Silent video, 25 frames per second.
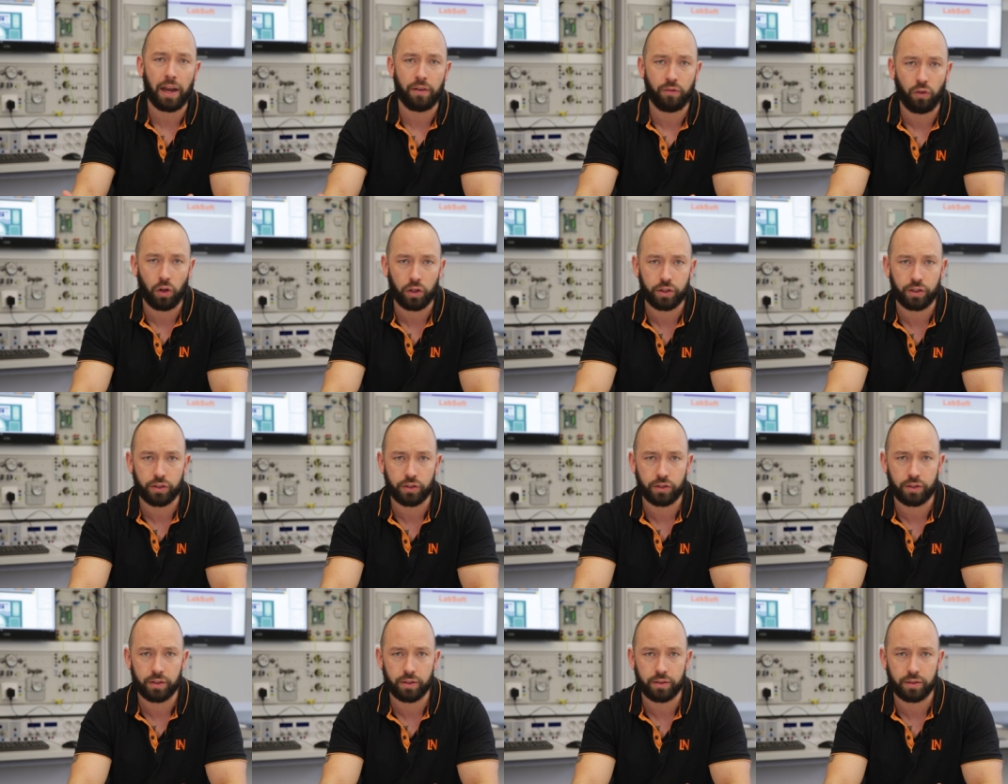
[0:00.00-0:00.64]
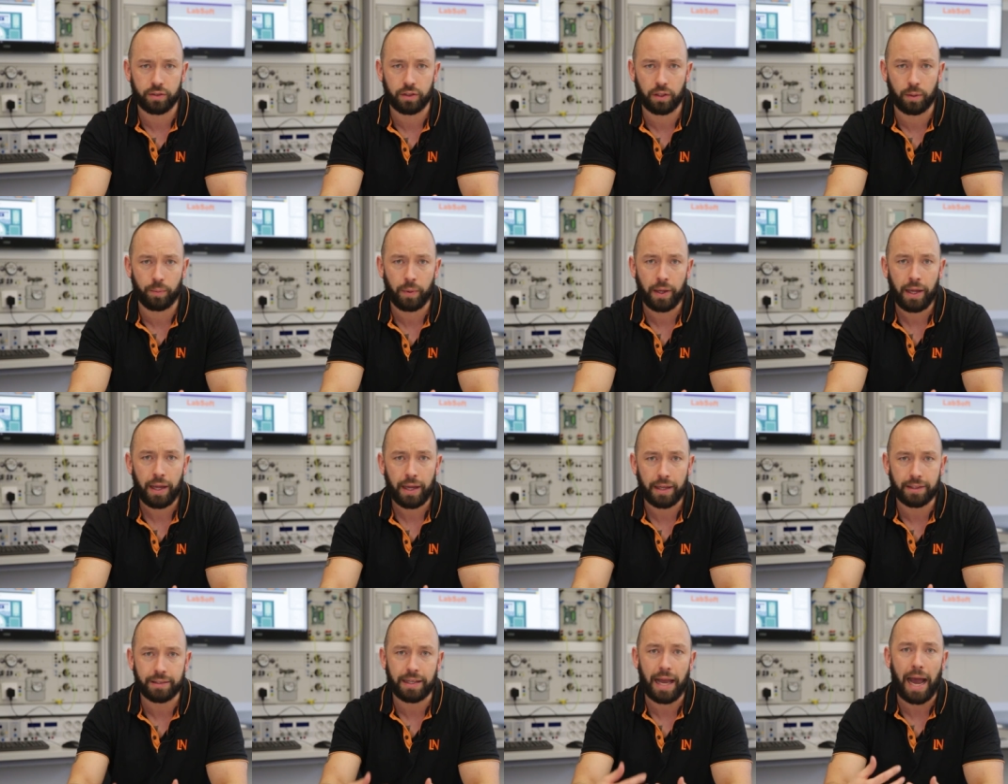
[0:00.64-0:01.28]
high voltage system
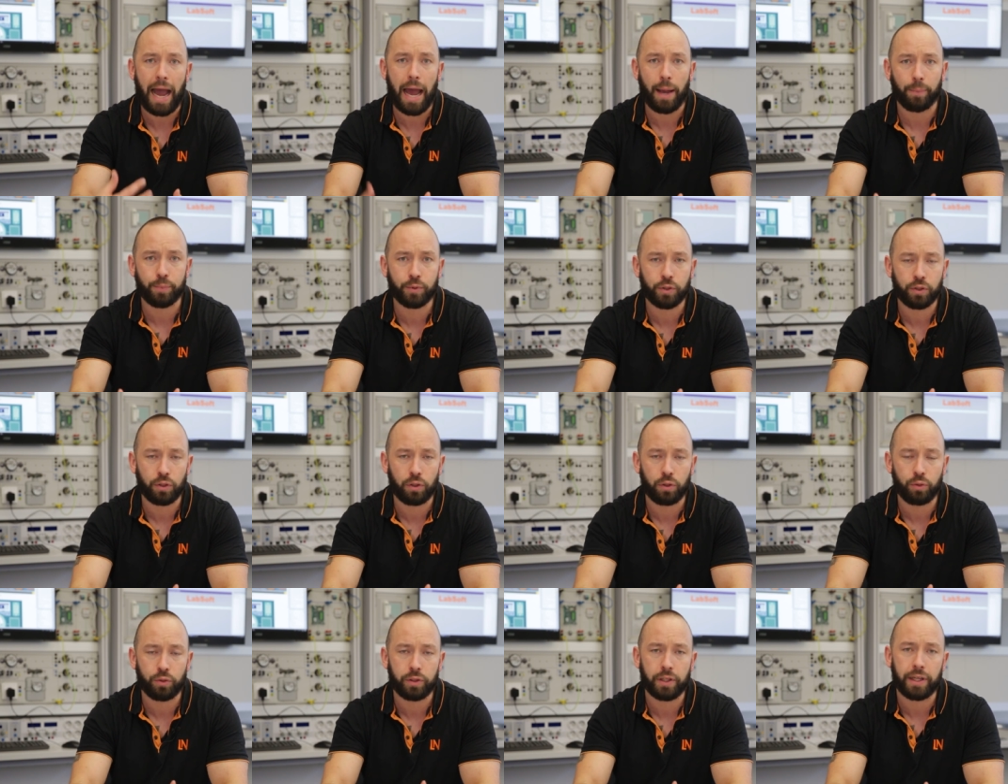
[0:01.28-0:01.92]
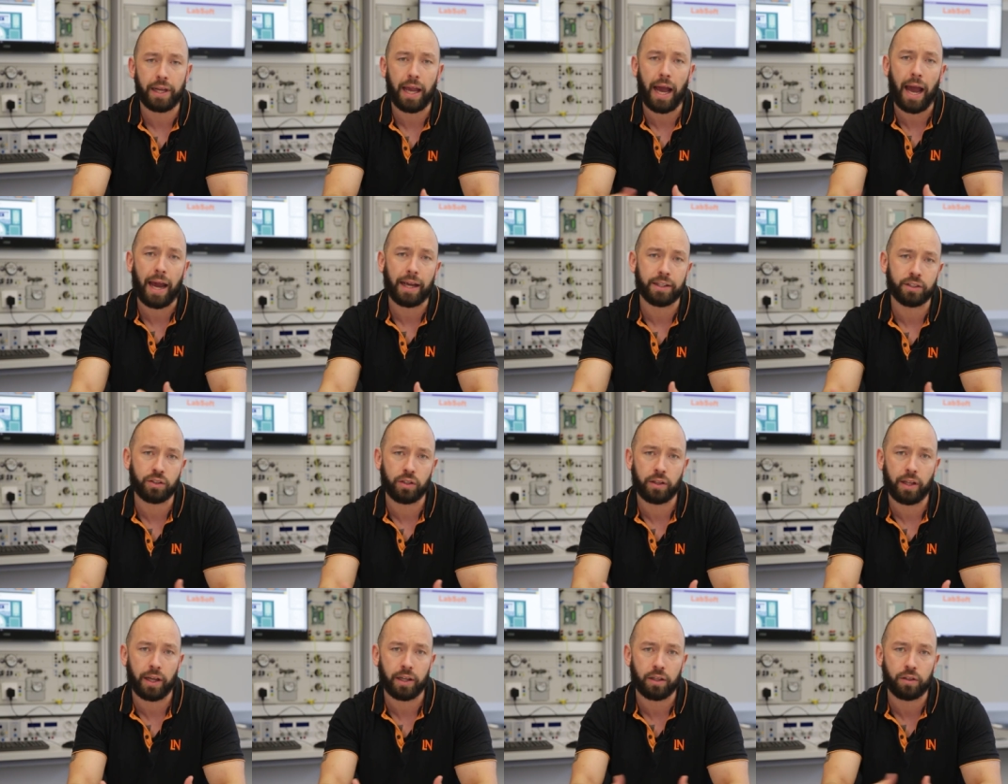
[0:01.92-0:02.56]
is absolutely
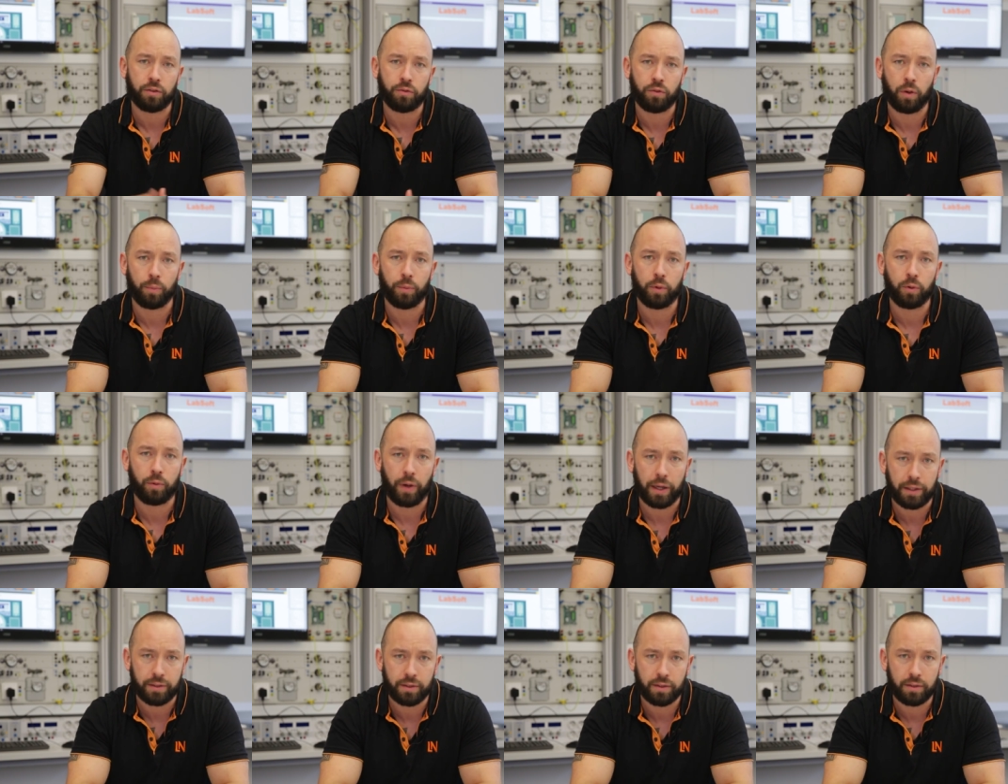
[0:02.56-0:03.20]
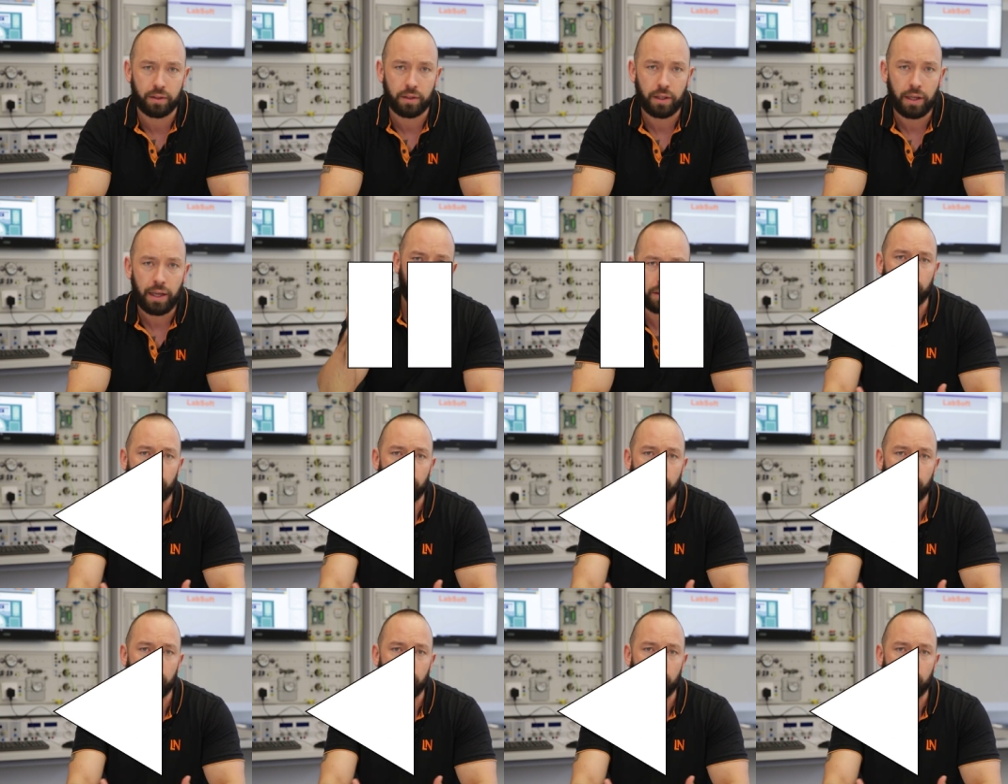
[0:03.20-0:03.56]
isolated from the rest.